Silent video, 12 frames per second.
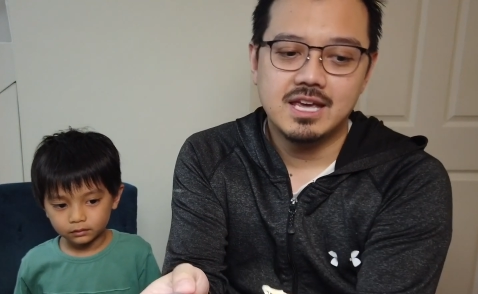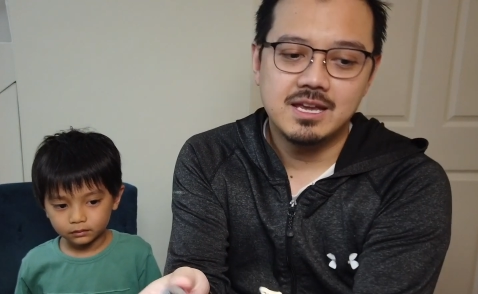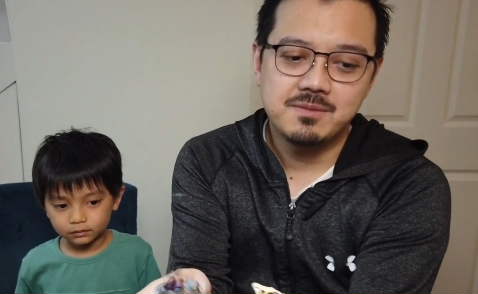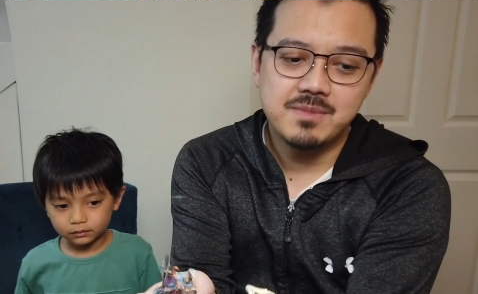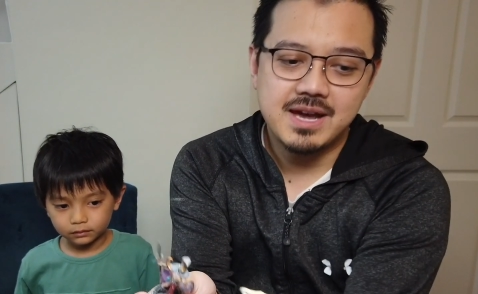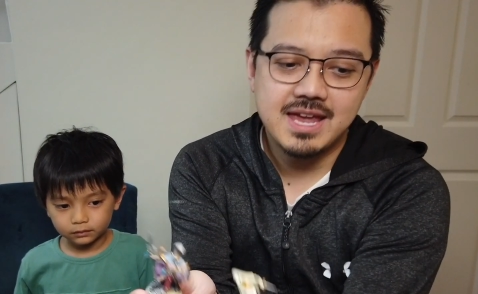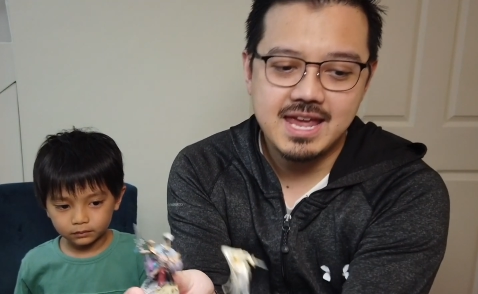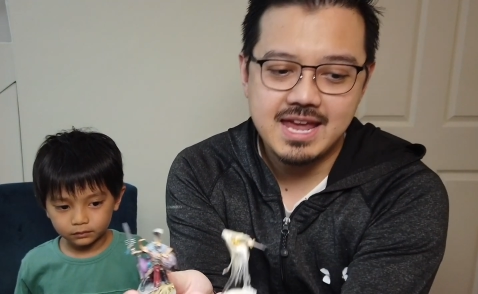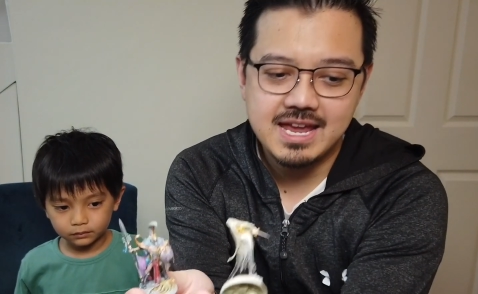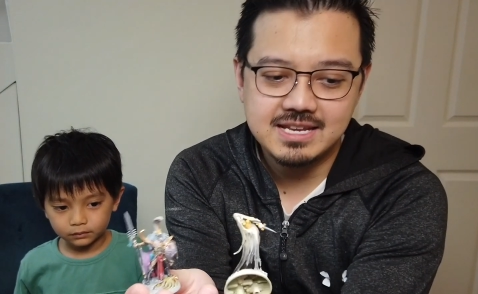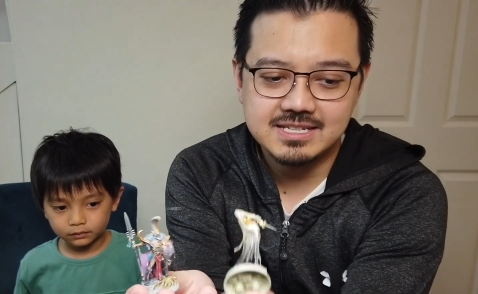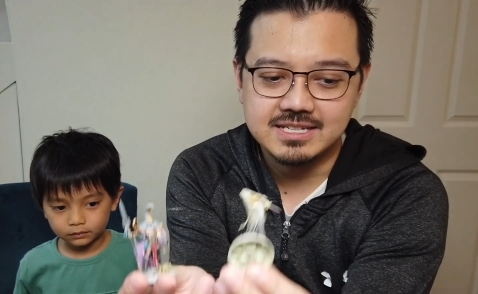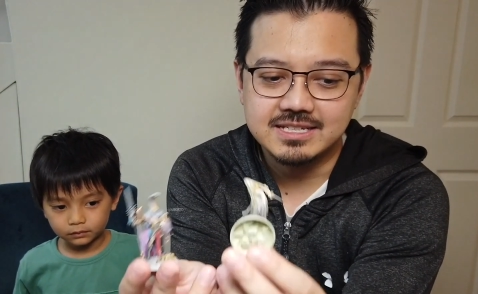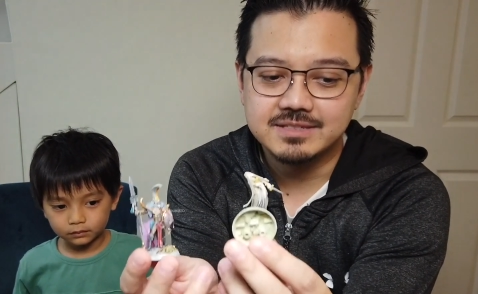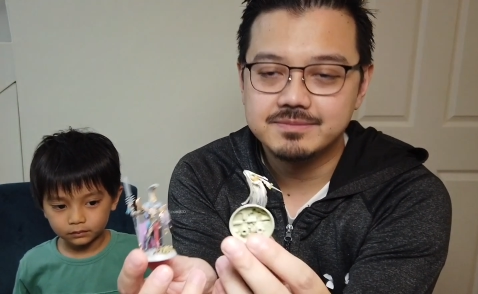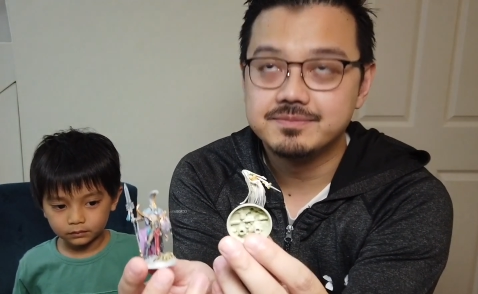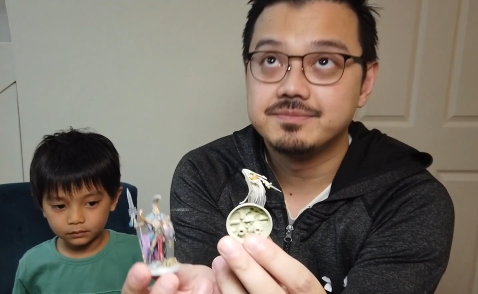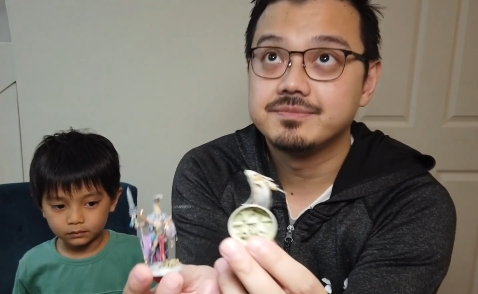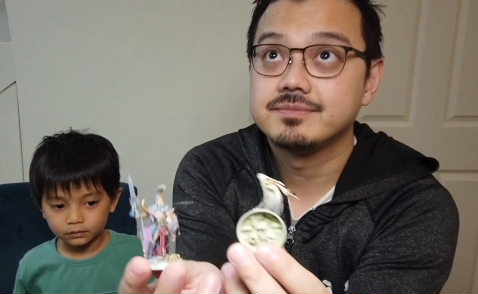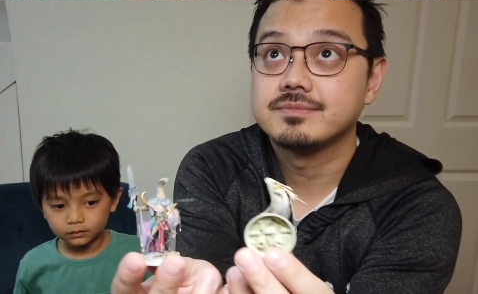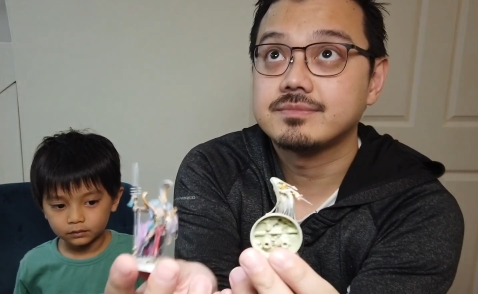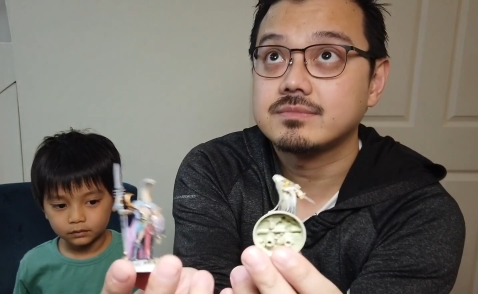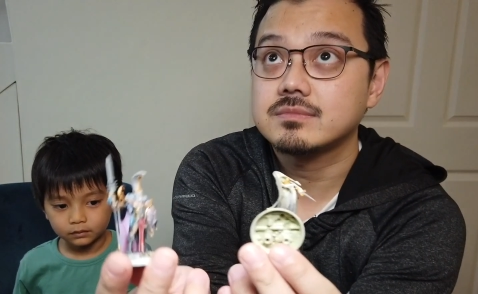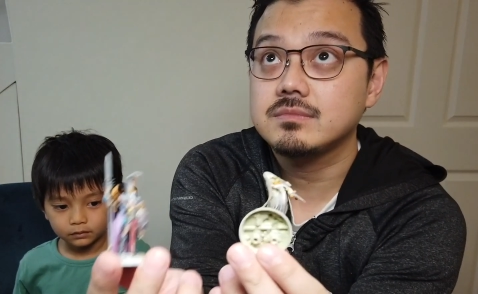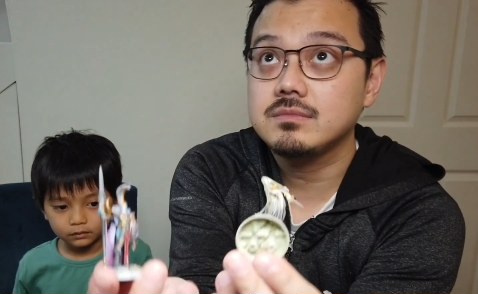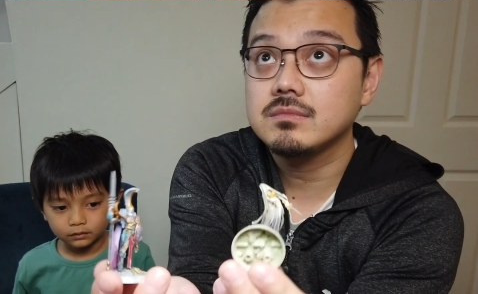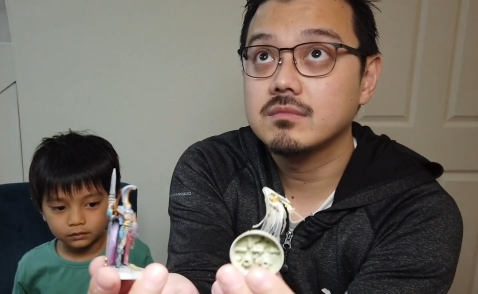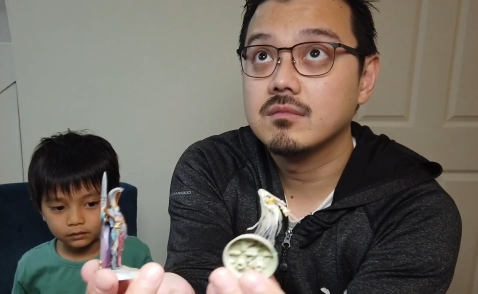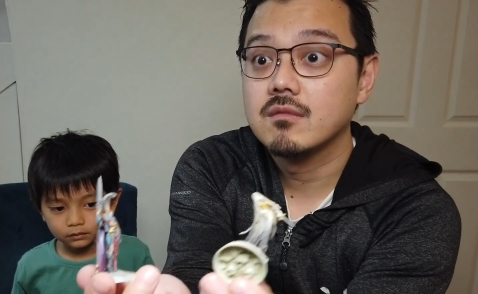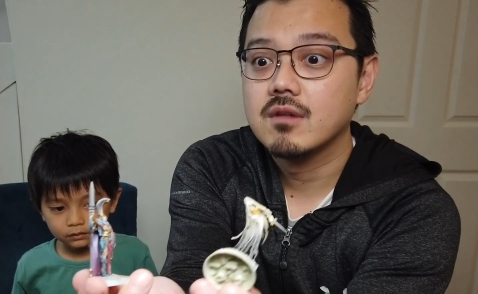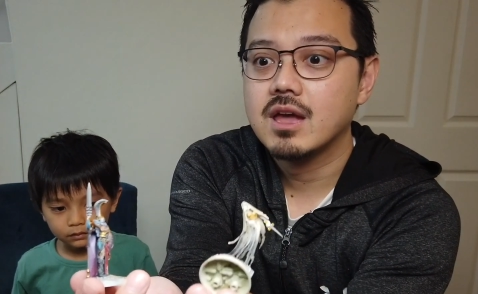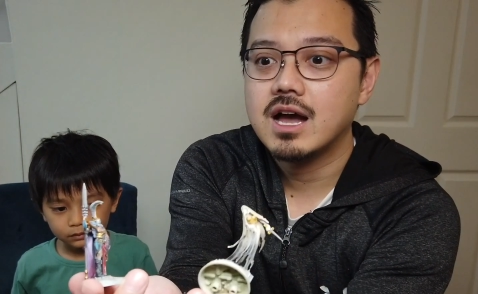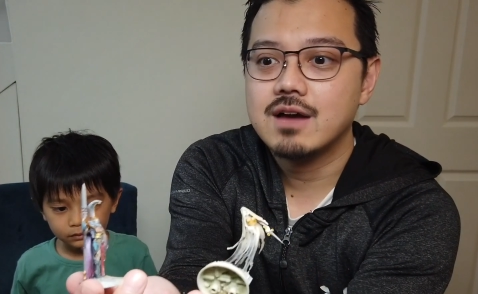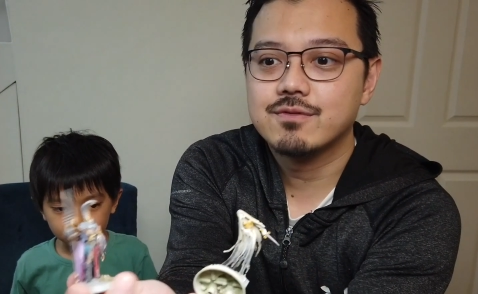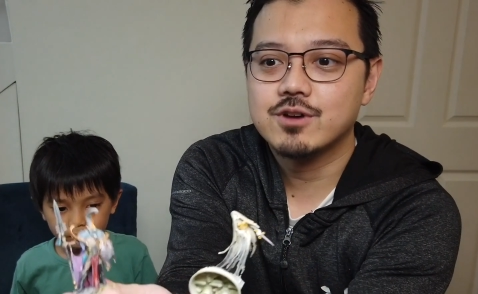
Speaker 1: in my hand here, I've